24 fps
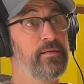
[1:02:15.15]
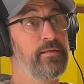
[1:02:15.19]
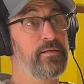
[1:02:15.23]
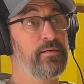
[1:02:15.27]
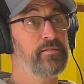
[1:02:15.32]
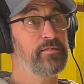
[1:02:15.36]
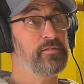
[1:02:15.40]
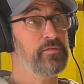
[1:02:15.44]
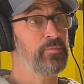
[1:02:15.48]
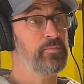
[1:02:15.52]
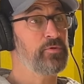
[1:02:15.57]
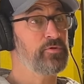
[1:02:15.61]

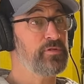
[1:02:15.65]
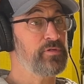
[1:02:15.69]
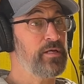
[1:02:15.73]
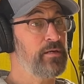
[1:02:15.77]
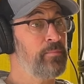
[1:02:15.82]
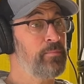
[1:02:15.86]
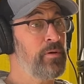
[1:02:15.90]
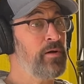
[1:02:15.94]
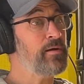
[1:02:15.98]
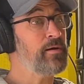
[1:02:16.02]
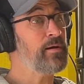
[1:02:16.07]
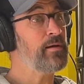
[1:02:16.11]
customers at a
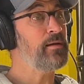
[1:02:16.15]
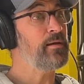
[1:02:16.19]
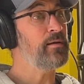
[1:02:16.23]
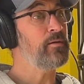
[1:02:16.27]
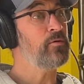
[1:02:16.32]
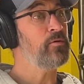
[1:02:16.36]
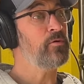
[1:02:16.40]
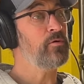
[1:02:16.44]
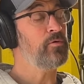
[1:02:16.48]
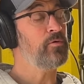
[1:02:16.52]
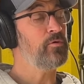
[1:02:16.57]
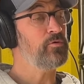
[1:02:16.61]
market
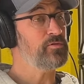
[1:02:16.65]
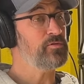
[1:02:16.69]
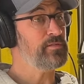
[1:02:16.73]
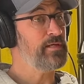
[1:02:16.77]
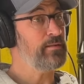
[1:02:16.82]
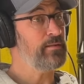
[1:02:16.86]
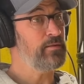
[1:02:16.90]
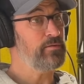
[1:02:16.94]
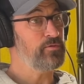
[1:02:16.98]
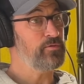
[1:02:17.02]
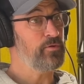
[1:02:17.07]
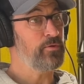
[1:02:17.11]
or
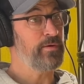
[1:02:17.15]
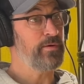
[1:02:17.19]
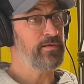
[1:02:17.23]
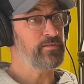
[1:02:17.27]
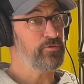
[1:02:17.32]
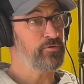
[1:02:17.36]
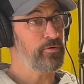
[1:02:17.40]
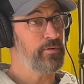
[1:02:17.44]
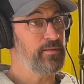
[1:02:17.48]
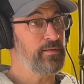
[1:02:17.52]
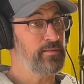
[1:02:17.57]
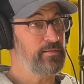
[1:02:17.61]
wholesale it to a
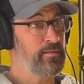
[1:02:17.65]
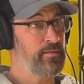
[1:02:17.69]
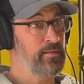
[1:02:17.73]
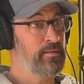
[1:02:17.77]
restaurant.